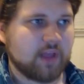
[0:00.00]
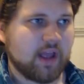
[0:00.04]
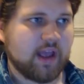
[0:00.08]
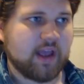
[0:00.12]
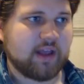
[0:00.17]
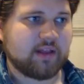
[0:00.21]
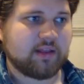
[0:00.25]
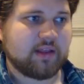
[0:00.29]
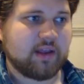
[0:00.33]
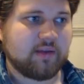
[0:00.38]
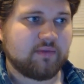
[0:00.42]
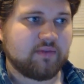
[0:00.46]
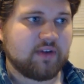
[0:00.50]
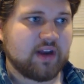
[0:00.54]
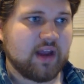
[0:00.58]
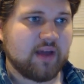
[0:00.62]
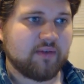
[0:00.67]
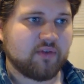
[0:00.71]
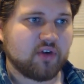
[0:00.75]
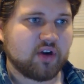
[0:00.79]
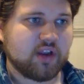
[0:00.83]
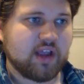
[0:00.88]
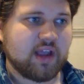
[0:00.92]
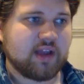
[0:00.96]
And they've
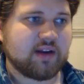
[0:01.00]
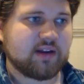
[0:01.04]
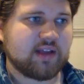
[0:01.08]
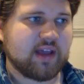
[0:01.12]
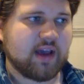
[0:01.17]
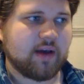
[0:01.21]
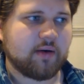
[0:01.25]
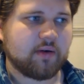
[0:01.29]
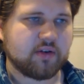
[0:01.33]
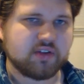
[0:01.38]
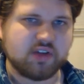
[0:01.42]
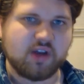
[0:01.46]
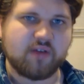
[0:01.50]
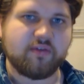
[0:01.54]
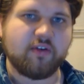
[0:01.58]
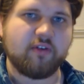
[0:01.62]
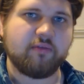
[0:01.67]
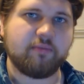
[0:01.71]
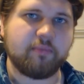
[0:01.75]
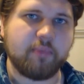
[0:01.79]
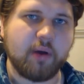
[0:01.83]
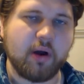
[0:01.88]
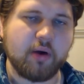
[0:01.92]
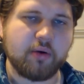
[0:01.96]
never gained counters off
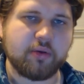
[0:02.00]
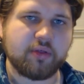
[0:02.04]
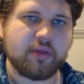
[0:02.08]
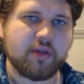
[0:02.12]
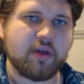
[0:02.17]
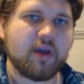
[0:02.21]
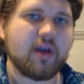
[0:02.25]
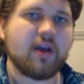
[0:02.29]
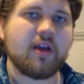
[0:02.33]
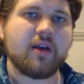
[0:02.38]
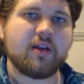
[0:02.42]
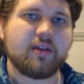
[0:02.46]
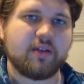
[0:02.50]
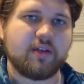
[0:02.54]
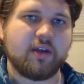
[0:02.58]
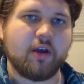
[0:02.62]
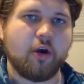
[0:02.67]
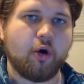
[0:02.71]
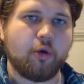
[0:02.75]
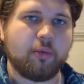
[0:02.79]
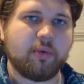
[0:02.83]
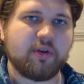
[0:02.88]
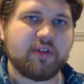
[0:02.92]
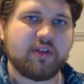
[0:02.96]
of both
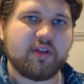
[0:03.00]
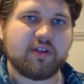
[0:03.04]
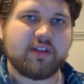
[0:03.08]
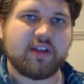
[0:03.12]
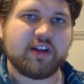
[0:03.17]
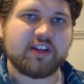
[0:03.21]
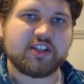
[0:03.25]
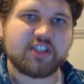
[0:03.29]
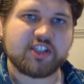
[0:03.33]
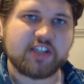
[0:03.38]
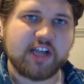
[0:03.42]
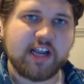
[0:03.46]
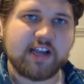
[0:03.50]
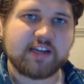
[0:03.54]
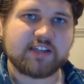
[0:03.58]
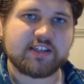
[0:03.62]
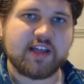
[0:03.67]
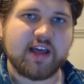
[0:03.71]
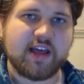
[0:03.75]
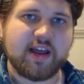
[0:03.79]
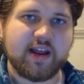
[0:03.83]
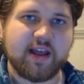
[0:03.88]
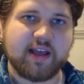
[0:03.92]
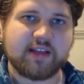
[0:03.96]
the only thing that has
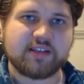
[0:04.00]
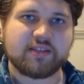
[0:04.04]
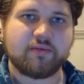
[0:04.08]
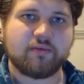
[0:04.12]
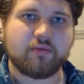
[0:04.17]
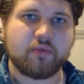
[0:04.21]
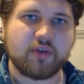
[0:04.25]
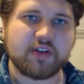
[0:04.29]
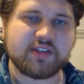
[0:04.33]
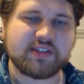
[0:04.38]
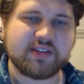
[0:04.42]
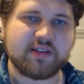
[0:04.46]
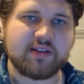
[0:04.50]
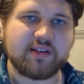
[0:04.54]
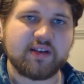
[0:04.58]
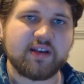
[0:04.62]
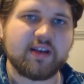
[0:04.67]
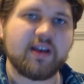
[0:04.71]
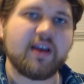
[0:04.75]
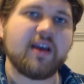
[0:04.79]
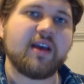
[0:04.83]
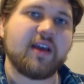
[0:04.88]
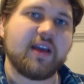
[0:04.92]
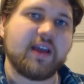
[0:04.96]
changed that as of
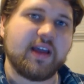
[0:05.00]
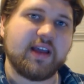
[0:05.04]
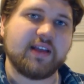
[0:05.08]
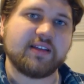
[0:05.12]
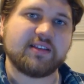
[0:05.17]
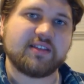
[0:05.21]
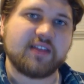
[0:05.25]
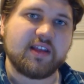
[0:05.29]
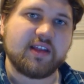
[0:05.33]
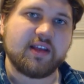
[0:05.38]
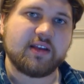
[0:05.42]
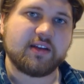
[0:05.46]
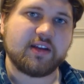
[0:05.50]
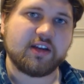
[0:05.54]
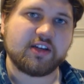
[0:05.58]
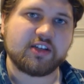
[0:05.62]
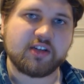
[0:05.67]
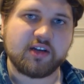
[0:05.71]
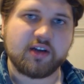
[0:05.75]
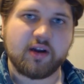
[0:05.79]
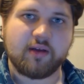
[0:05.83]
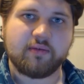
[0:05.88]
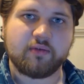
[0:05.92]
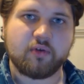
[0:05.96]
recently is the
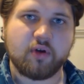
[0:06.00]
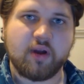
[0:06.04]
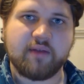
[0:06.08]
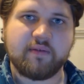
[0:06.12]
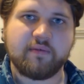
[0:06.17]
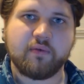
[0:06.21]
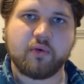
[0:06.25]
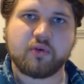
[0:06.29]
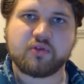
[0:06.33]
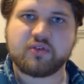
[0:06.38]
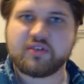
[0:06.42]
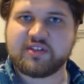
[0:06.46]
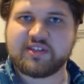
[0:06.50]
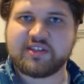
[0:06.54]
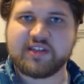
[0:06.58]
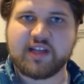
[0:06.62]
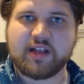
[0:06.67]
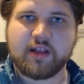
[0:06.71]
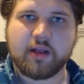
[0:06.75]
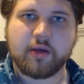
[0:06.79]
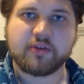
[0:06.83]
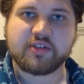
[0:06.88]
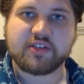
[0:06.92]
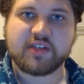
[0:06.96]
addition of Great Fortress
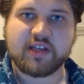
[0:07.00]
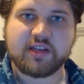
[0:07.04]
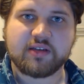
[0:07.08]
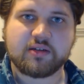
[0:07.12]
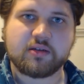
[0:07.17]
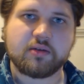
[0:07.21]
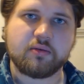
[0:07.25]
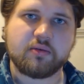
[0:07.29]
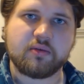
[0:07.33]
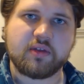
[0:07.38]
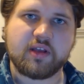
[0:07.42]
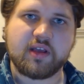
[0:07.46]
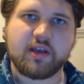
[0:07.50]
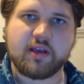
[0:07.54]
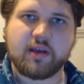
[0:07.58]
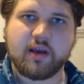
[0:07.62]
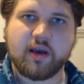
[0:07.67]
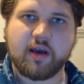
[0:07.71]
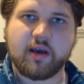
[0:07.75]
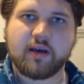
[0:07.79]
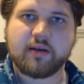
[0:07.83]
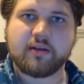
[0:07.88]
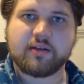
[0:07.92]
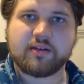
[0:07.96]
Zelos into
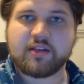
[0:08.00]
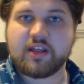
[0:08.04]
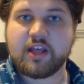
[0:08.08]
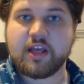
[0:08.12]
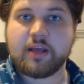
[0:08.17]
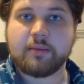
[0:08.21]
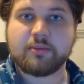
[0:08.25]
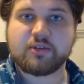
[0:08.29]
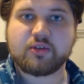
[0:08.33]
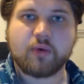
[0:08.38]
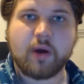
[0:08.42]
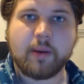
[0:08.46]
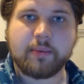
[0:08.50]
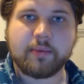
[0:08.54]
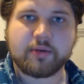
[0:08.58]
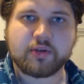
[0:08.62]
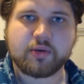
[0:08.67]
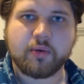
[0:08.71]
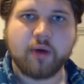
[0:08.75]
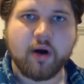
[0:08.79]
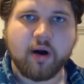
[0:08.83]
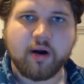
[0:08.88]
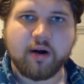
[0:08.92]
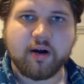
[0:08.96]
the uh, theme's
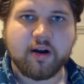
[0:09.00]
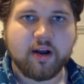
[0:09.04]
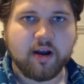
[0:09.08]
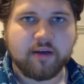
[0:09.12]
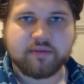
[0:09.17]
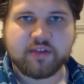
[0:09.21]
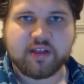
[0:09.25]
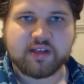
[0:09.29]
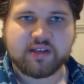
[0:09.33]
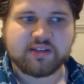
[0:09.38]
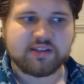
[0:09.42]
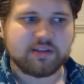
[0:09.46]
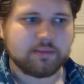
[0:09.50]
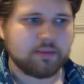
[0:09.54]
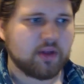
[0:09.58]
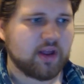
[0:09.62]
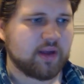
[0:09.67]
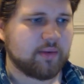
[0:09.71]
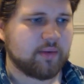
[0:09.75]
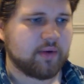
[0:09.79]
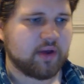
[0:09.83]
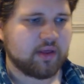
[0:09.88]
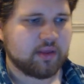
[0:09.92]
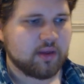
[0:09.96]
repertoire of things to
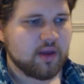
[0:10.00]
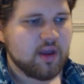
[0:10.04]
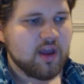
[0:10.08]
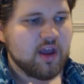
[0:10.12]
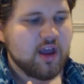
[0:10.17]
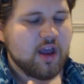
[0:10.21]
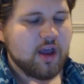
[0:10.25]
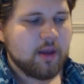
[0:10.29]
play with.